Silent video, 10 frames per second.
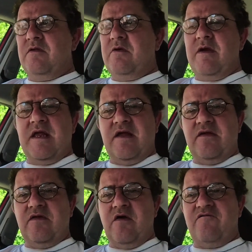you only
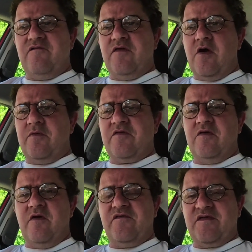get the off the
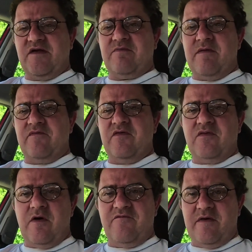option of six months
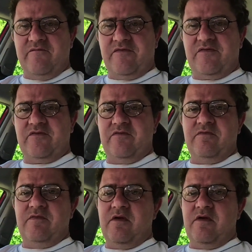and twelve months.